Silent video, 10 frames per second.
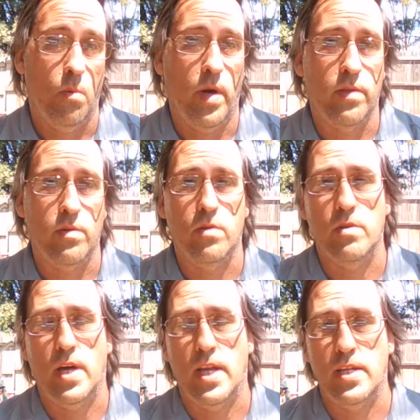whether
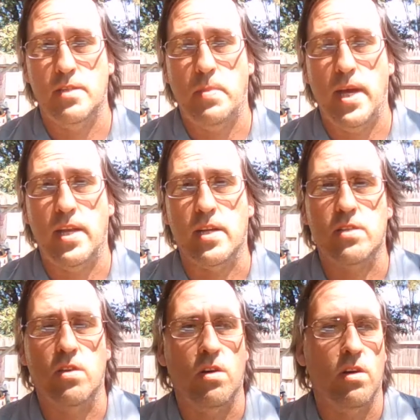or not
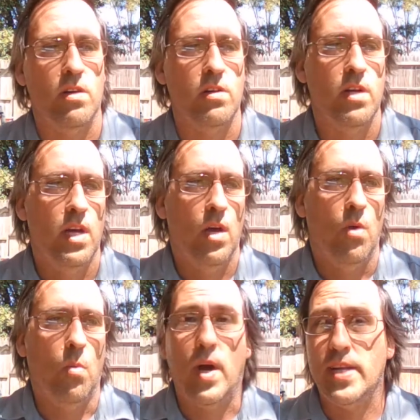Hispanics are
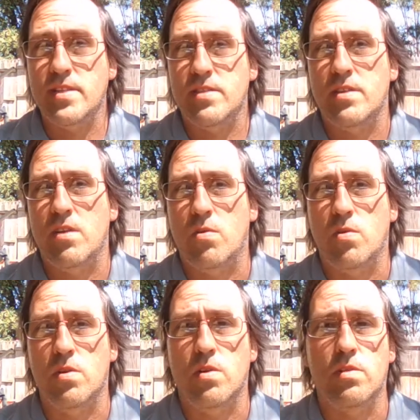whites
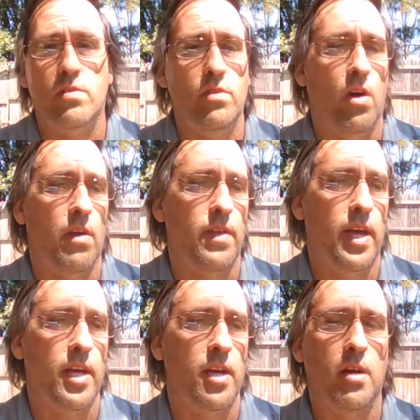or are
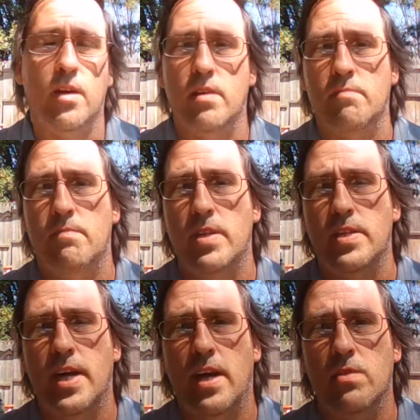they
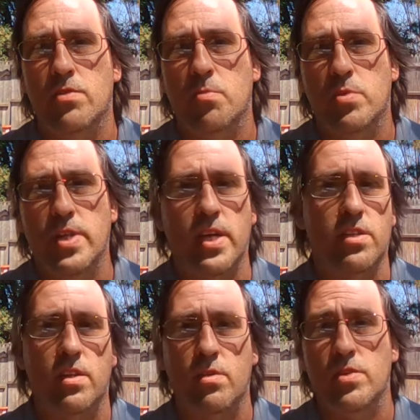entitled to
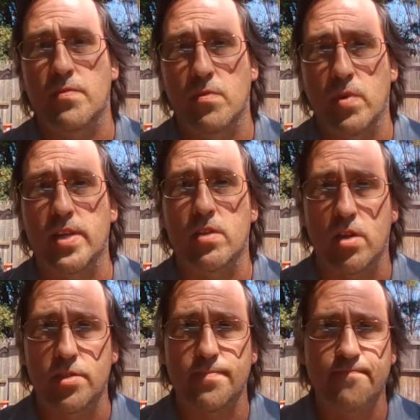protection under civil rights
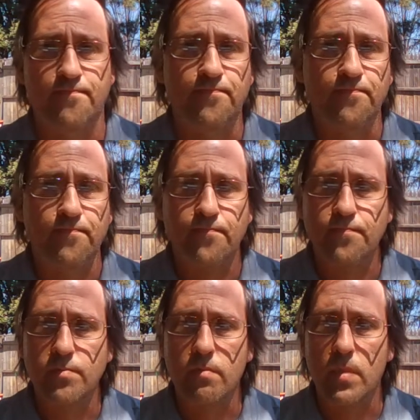laws.
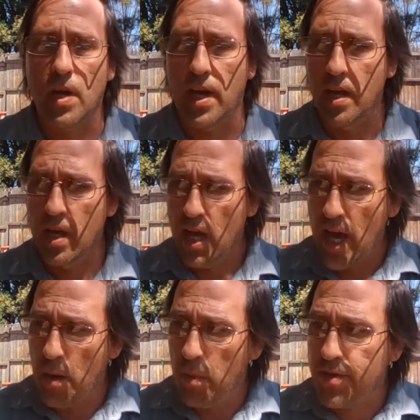All right,
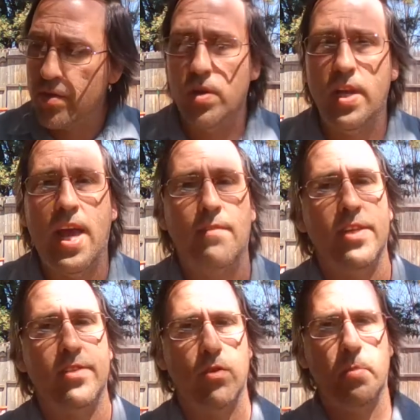and what they're going to have,
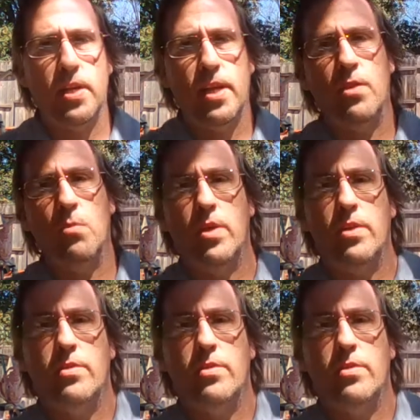and this could be another one